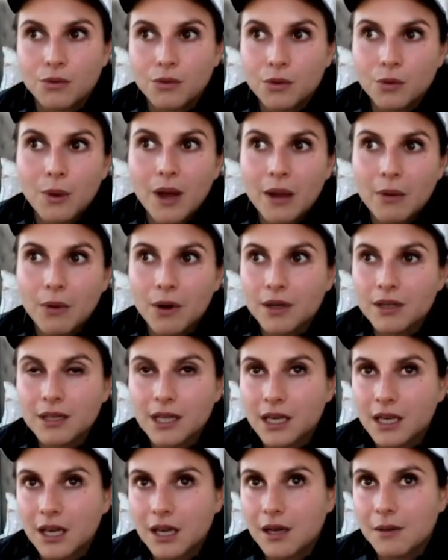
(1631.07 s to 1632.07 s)
the way we're
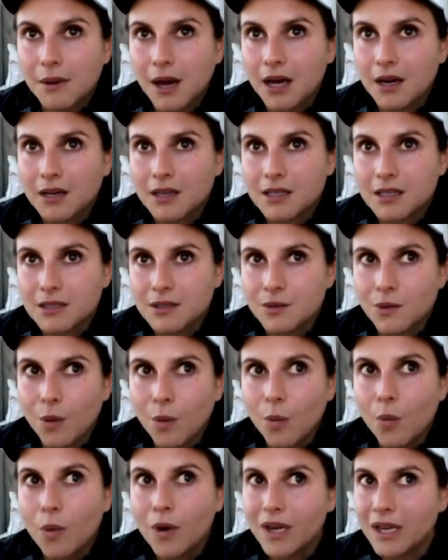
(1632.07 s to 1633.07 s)
thinking about it is,
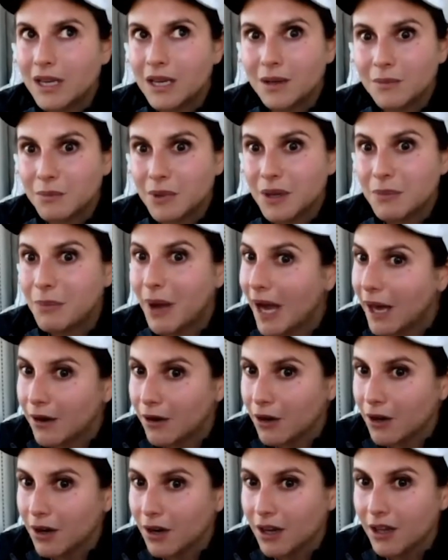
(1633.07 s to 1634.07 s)
wouldn't it be
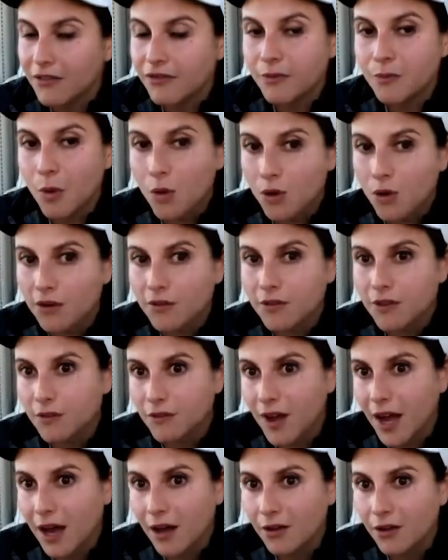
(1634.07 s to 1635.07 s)
better if more of the
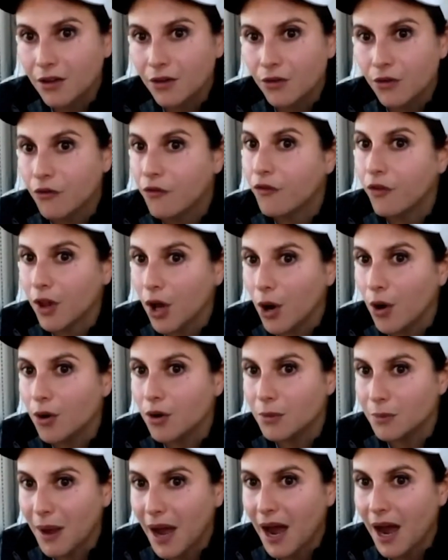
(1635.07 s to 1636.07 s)
value
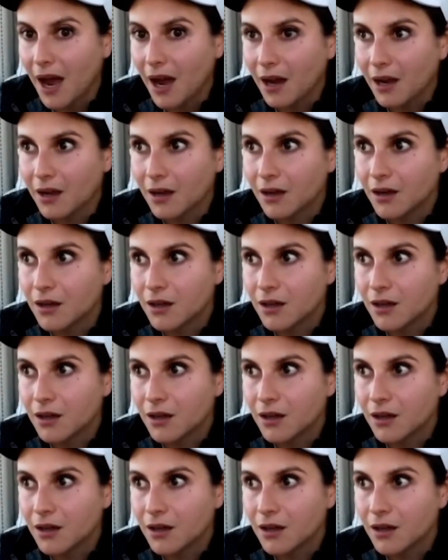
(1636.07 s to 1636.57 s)
flowed back